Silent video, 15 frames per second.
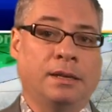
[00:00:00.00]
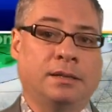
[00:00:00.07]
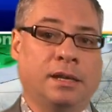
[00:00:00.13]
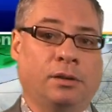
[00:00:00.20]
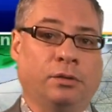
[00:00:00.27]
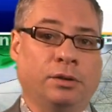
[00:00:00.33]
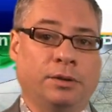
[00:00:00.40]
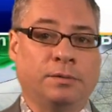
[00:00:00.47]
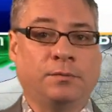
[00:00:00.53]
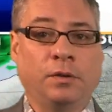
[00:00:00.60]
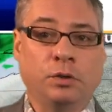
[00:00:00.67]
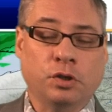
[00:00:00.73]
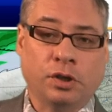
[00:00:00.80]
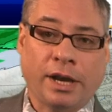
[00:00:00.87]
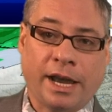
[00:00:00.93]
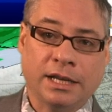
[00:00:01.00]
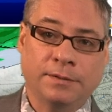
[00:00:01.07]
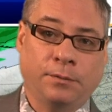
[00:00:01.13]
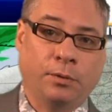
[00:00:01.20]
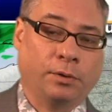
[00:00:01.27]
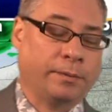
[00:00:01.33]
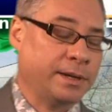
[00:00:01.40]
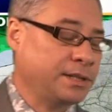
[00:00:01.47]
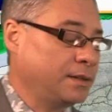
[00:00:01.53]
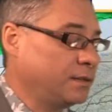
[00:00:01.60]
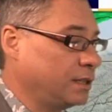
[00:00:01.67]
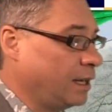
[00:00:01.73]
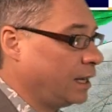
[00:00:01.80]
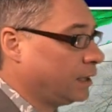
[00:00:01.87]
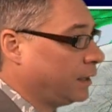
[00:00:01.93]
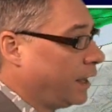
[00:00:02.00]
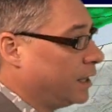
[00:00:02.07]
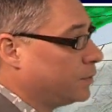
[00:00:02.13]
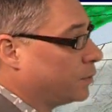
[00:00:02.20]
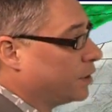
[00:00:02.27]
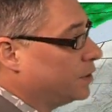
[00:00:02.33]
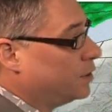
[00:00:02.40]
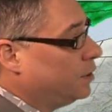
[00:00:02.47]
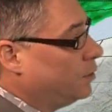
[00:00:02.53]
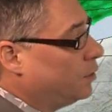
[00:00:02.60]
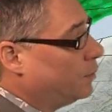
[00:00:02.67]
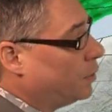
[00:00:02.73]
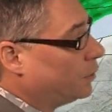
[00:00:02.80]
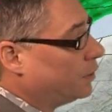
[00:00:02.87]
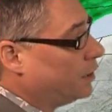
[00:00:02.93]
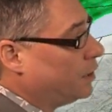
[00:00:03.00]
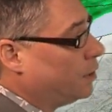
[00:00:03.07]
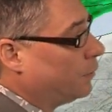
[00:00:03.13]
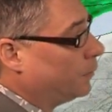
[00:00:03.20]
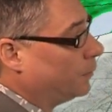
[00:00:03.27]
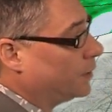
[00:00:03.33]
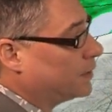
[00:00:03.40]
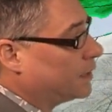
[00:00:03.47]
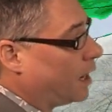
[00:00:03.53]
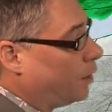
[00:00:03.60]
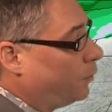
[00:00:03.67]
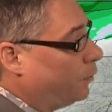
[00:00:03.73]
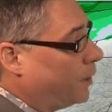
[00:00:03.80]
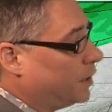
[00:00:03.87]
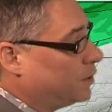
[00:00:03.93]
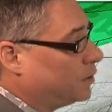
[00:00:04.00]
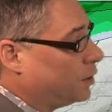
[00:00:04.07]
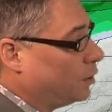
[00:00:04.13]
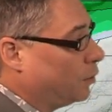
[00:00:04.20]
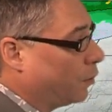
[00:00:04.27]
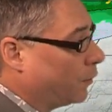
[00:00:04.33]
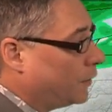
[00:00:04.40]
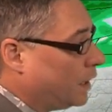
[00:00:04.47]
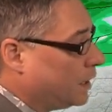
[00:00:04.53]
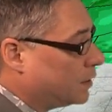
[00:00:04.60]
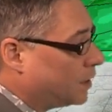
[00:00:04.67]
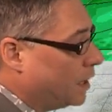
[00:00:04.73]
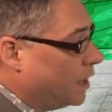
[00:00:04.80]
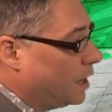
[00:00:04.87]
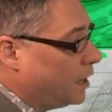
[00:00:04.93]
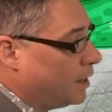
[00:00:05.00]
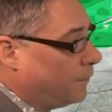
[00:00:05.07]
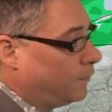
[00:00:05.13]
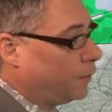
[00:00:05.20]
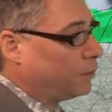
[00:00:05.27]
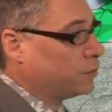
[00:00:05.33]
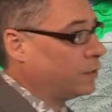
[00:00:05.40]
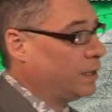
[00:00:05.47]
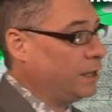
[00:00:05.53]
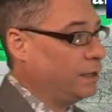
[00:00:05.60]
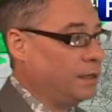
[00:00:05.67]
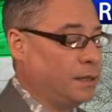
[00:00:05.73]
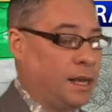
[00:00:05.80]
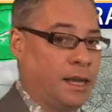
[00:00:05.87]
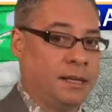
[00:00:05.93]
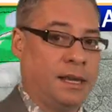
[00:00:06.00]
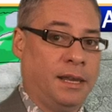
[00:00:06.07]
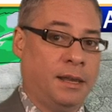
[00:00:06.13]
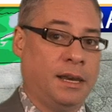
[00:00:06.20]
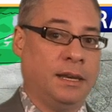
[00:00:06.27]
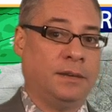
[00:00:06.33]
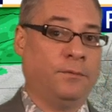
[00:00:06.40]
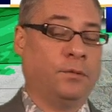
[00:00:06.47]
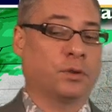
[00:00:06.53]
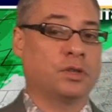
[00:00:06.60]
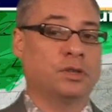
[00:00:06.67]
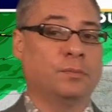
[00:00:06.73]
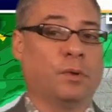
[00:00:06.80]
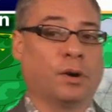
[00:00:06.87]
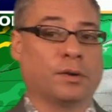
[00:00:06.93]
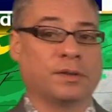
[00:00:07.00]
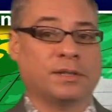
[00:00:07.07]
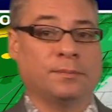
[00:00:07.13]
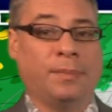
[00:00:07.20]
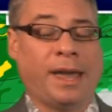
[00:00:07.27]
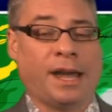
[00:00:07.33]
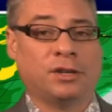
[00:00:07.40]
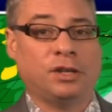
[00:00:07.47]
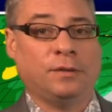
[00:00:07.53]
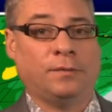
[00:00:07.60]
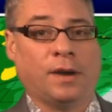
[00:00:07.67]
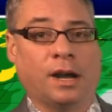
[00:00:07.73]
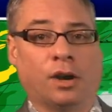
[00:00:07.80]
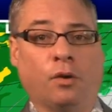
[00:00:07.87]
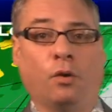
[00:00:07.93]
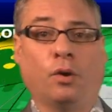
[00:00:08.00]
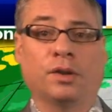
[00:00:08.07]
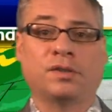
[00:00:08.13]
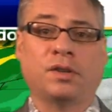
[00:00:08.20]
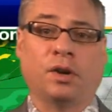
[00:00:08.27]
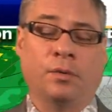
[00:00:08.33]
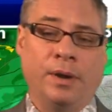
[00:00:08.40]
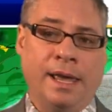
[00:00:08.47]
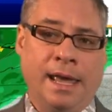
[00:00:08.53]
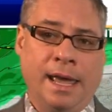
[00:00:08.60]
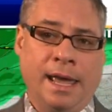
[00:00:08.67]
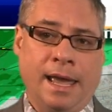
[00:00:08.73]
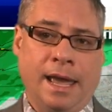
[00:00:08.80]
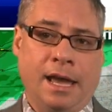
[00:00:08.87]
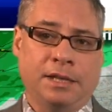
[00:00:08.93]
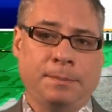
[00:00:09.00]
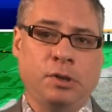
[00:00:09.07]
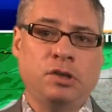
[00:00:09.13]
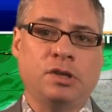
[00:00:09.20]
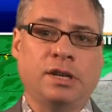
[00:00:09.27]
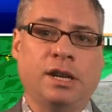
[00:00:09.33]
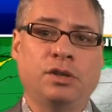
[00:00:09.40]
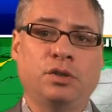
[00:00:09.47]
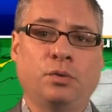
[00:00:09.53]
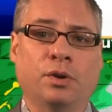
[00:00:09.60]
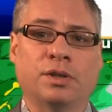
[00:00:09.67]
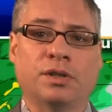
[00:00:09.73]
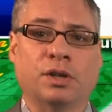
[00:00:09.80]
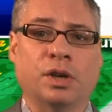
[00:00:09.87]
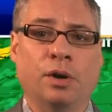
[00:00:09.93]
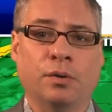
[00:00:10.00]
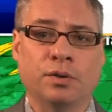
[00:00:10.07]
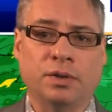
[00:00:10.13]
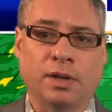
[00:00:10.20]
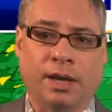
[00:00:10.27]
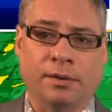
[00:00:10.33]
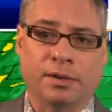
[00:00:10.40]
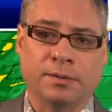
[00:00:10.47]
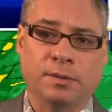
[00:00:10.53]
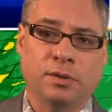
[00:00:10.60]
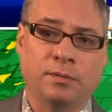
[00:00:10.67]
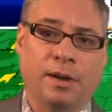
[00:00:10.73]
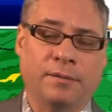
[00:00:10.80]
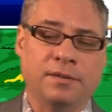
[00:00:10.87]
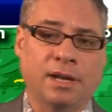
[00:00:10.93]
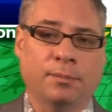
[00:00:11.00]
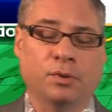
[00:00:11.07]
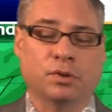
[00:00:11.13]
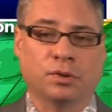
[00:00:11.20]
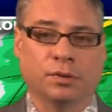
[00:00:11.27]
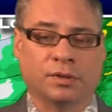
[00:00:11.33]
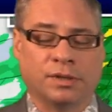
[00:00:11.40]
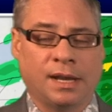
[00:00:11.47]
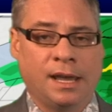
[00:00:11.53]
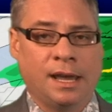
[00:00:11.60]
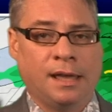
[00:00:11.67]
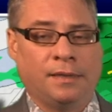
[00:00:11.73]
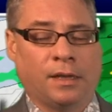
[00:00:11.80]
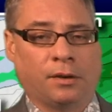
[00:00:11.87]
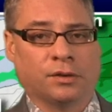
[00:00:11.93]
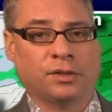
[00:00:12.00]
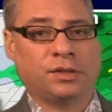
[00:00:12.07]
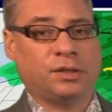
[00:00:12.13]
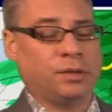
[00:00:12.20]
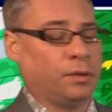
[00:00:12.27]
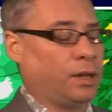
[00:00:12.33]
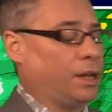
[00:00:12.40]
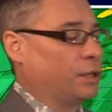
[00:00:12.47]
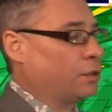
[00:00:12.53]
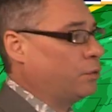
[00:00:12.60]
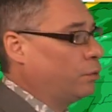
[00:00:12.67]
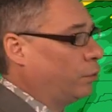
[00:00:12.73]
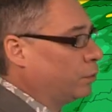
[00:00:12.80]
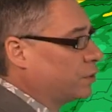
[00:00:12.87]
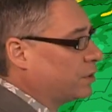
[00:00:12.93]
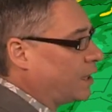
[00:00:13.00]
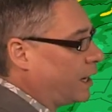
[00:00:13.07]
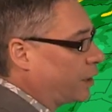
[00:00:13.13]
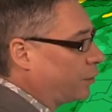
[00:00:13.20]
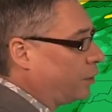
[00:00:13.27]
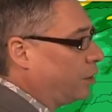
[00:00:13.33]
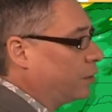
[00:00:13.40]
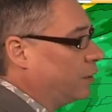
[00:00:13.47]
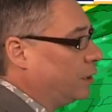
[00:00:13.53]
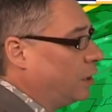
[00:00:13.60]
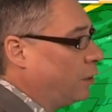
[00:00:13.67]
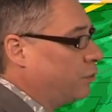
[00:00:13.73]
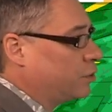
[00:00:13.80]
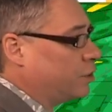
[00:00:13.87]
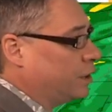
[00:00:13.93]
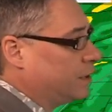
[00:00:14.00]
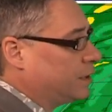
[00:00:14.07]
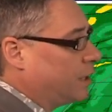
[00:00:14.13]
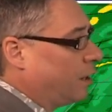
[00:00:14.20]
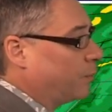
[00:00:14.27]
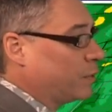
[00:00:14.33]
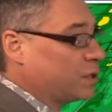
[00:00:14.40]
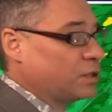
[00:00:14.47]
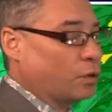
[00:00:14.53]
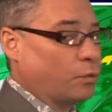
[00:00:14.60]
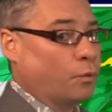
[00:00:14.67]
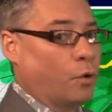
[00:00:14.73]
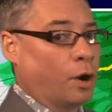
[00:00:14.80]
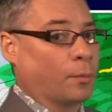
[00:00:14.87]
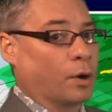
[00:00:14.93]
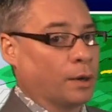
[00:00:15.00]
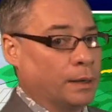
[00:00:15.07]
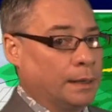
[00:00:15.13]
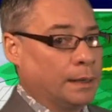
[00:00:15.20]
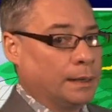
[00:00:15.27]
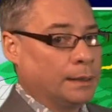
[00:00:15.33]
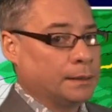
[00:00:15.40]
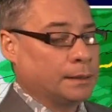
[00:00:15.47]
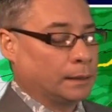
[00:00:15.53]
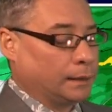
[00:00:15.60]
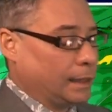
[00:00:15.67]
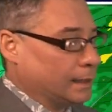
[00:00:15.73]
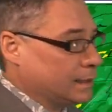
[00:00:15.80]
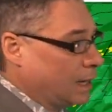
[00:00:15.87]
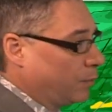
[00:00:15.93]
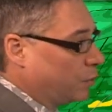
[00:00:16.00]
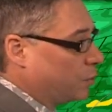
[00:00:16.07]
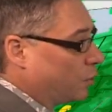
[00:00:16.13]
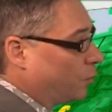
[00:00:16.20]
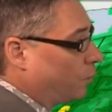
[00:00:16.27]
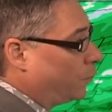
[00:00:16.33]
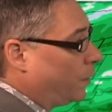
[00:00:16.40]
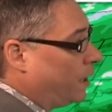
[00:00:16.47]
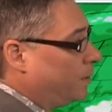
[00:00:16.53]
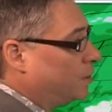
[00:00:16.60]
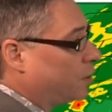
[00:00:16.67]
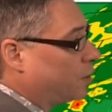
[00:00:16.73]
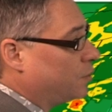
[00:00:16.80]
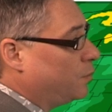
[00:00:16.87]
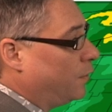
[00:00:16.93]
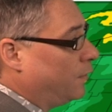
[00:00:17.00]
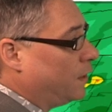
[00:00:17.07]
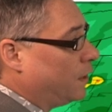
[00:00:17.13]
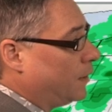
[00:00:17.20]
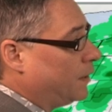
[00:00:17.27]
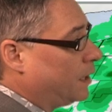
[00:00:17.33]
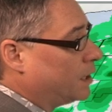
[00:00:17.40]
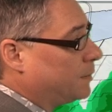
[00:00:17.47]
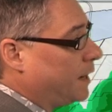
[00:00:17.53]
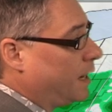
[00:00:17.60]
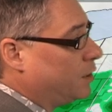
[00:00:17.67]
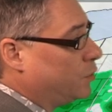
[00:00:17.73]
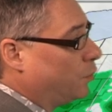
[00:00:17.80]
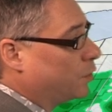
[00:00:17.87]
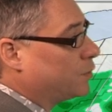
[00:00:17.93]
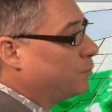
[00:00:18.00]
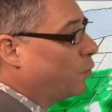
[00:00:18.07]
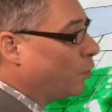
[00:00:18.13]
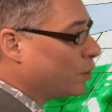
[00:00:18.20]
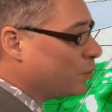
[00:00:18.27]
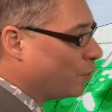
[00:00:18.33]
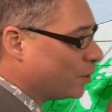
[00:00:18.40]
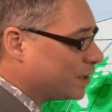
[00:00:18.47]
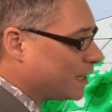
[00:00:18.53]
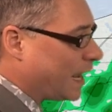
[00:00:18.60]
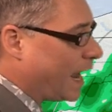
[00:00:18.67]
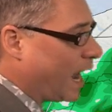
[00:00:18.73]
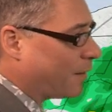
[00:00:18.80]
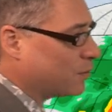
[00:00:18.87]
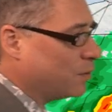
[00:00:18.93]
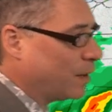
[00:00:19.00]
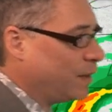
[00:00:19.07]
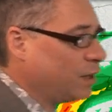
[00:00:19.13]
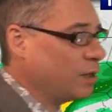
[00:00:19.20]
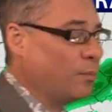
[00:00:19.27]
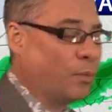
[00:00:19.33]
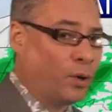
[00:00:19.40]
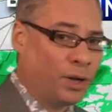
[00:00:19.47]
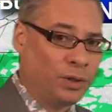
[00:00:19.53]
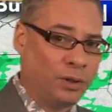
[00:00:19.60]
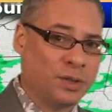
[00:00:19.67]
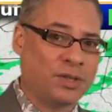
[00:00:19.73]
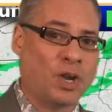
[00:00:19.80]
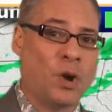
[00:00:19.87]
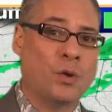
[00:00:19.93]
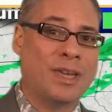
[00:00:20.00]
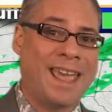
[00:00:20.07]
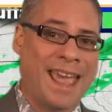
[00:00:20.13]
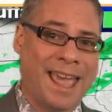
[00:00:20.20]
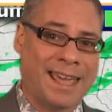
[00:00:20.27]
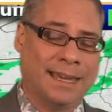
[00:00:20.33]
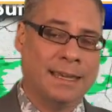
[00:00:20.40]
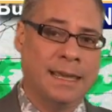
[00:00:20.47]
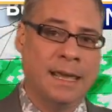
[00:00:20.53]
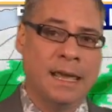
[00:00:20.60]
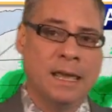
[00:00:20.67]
Take a look at the future cast for the rest of tonight. Clouds will continue to build in here from the southwest to the northeast, filtering in and heading in for tomorrow. Some patchy fog also, especially as you head towards the coastline, because we do have temperatures that are still on the cooler side in the ocean itself, but still warmer than land temperature. Rain starts moving here, I think, as we head towards more towards the afternoon. I think the morning looks okay.